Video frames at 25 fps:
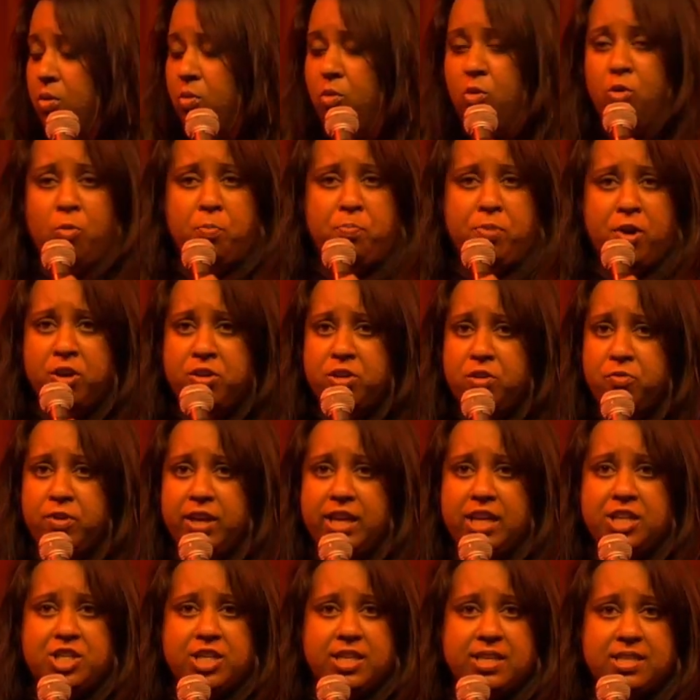or Bognor
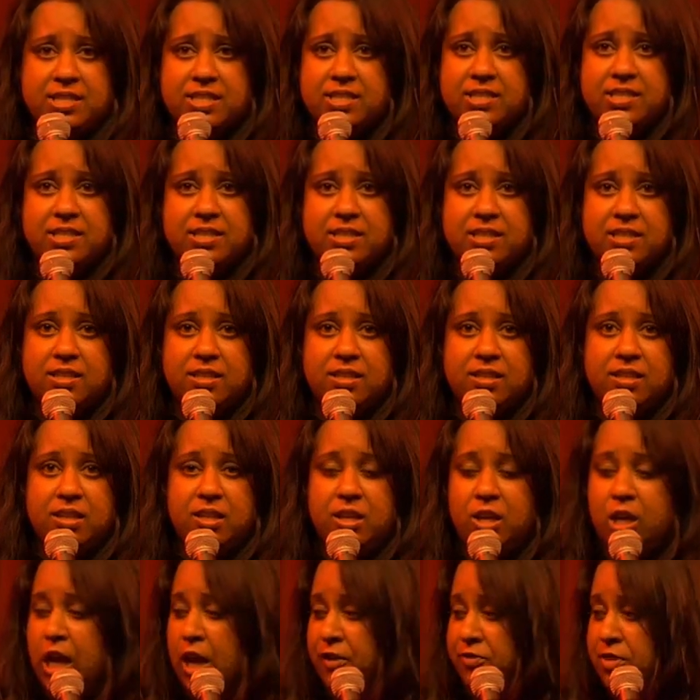Regis,
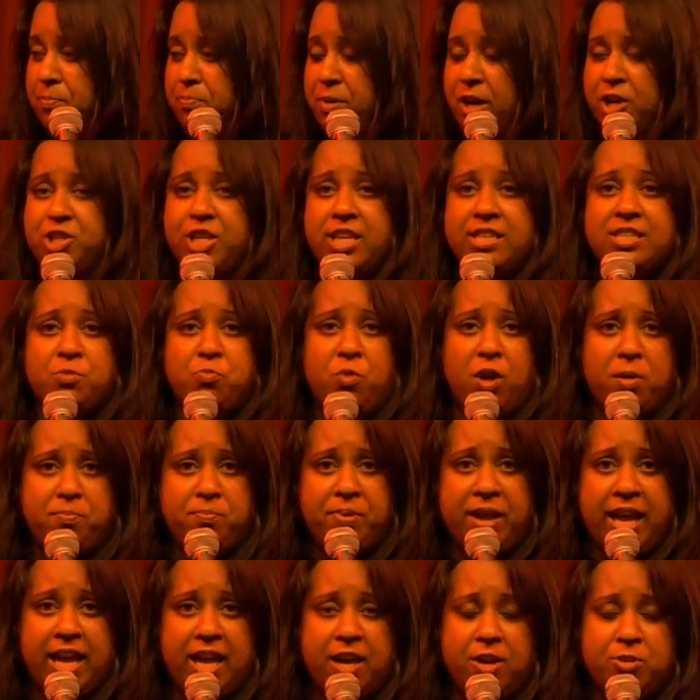if the budget's £1
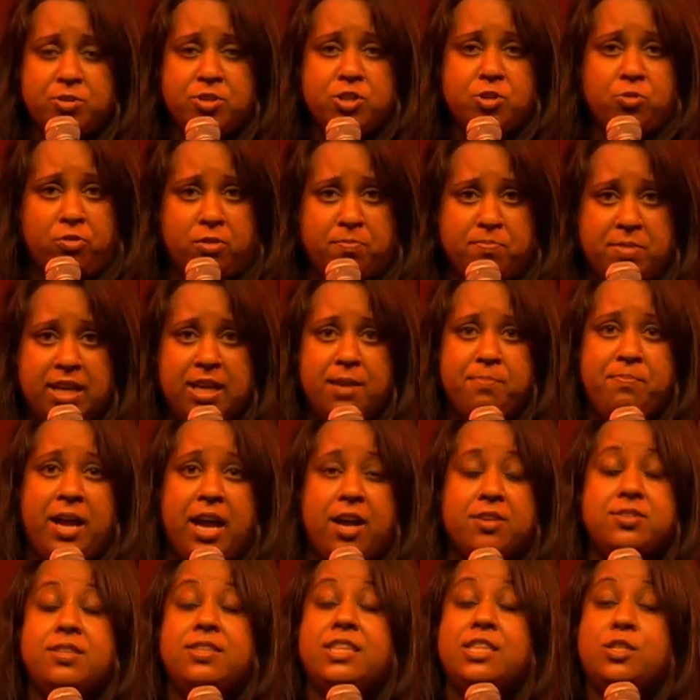or £1 million,
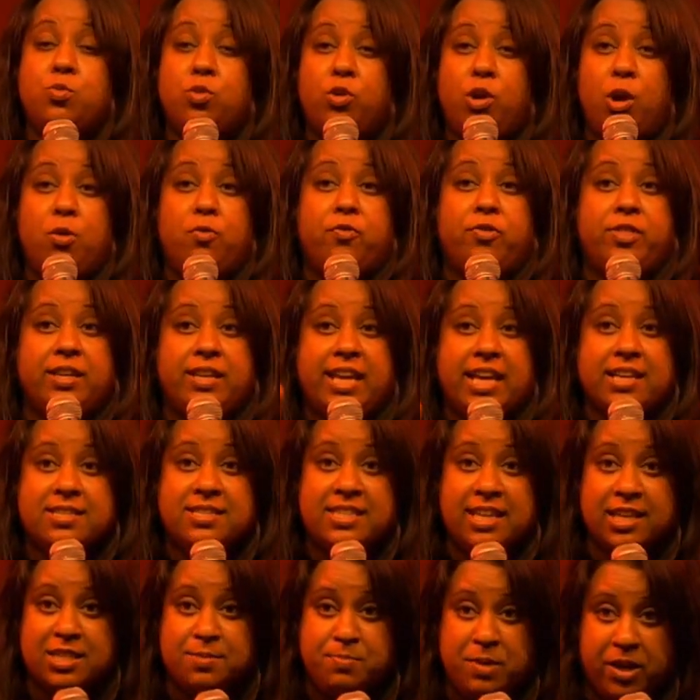and this will go on for the next
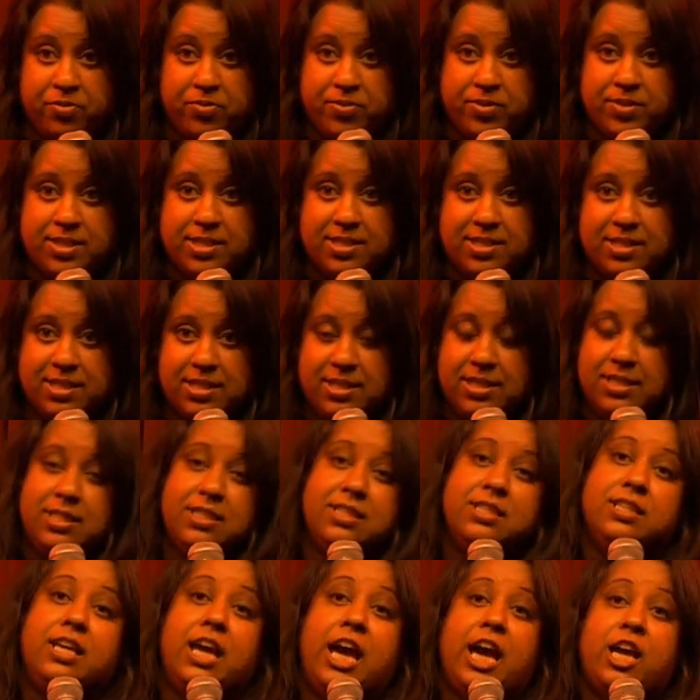6 months,
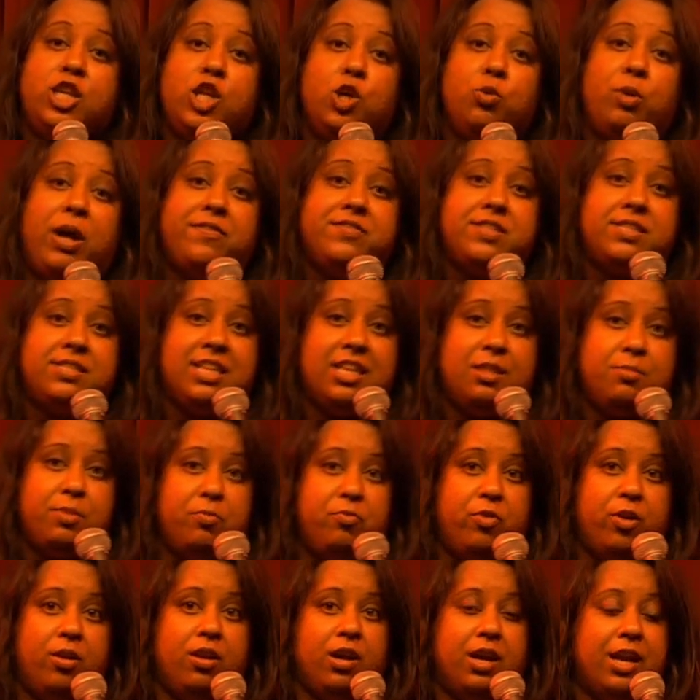and you'll have to see them in
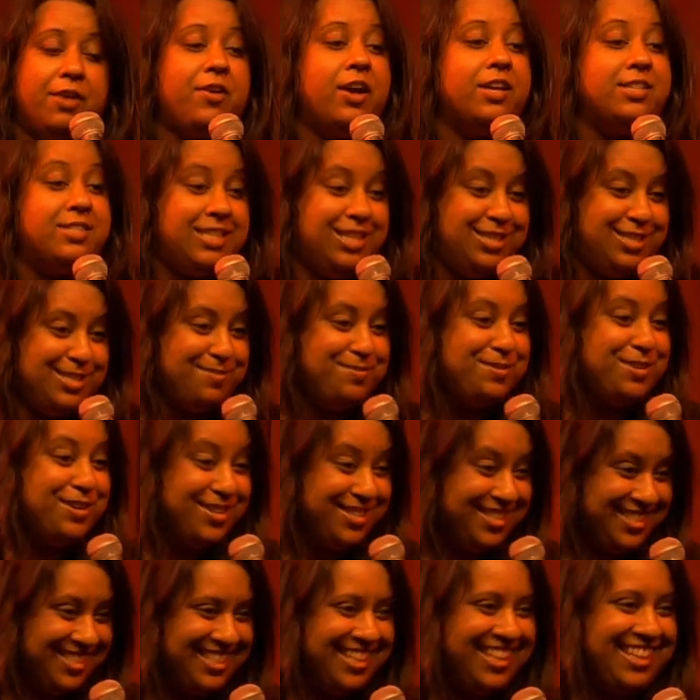real life. I see some
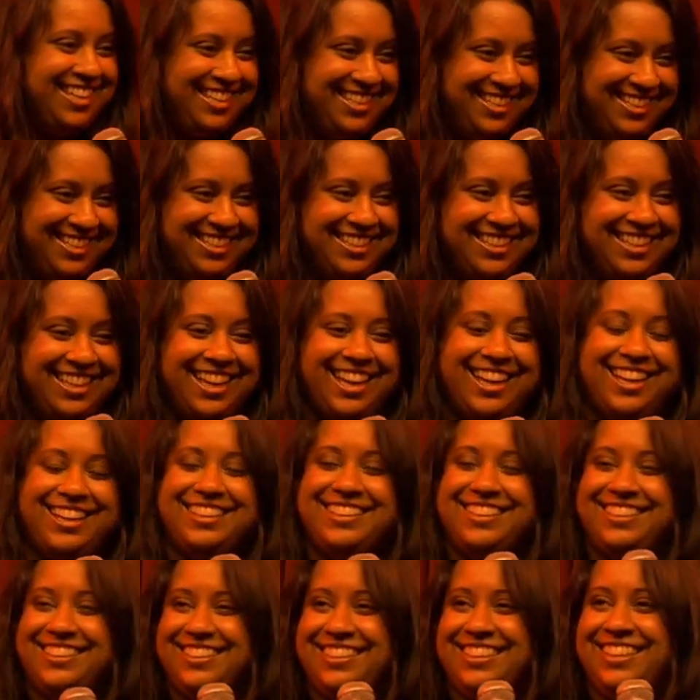nods here.
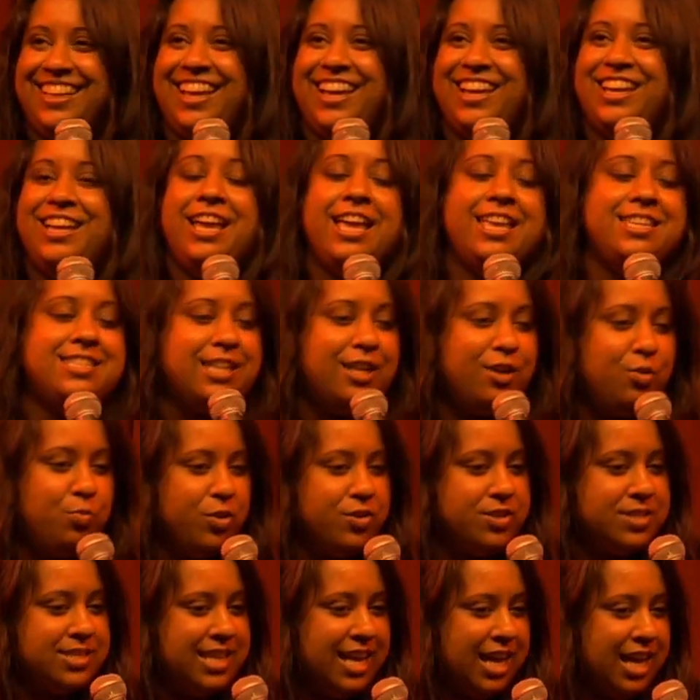Yeah. Instead of
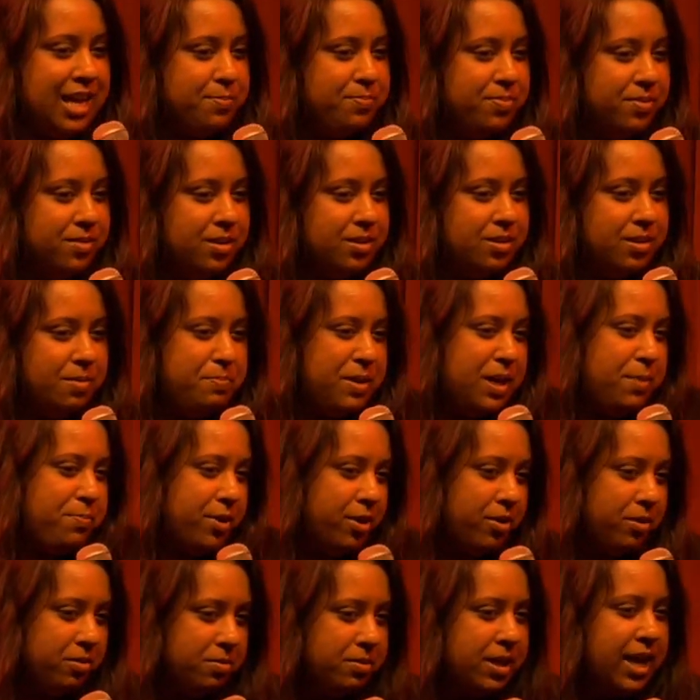WhatsApp,
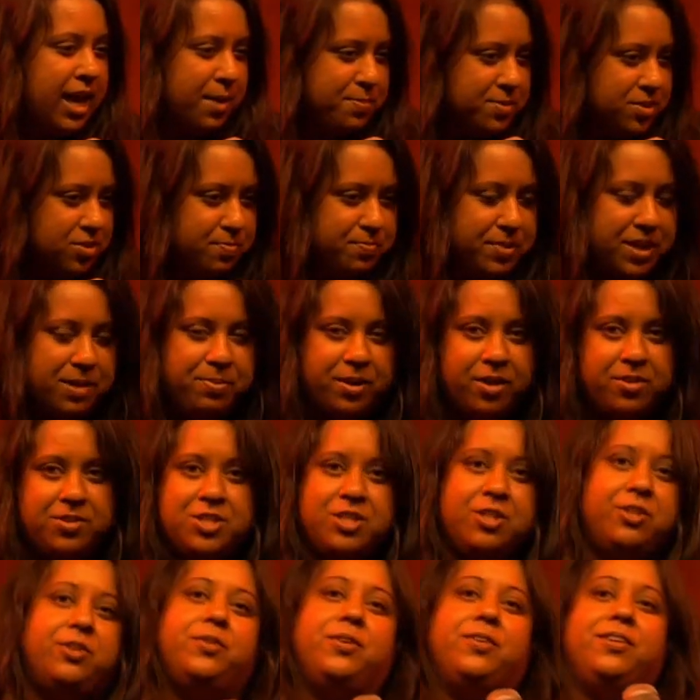Bebo. It happens on Bebo
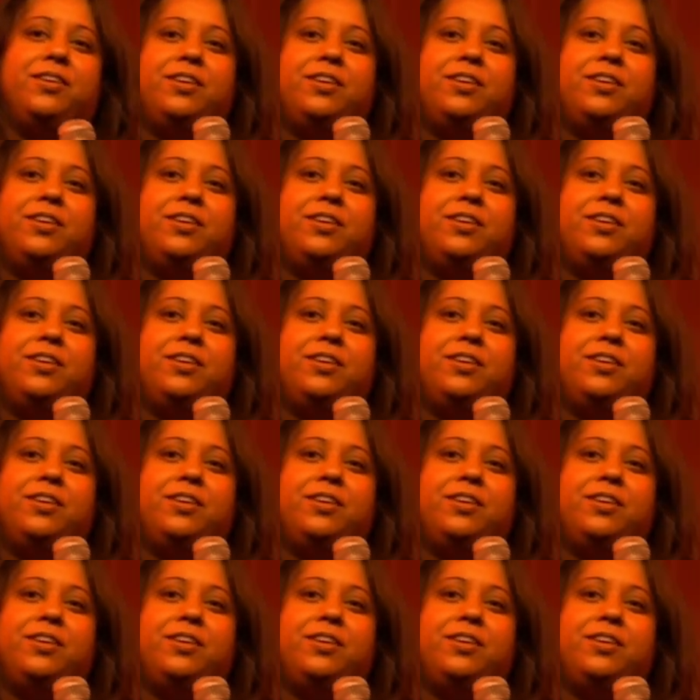too.